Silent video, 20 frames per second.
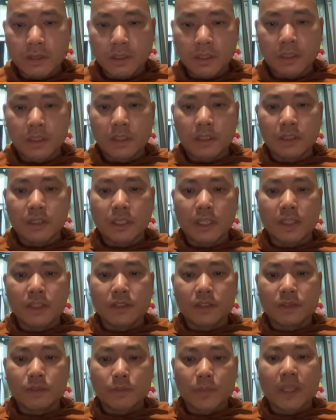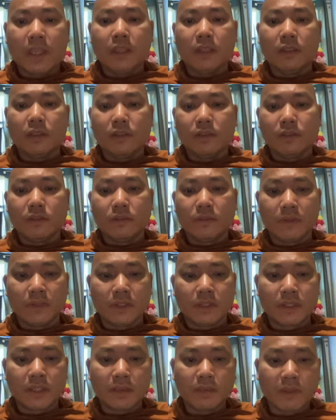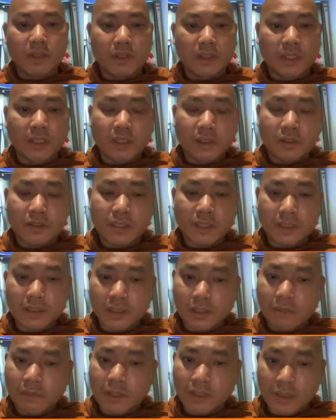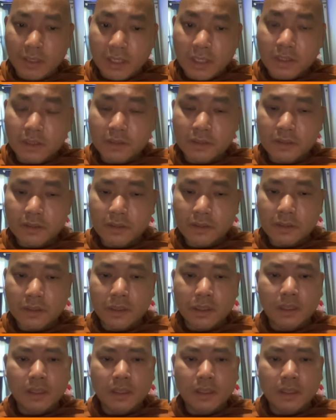in intense pains for 7 years and 7 days.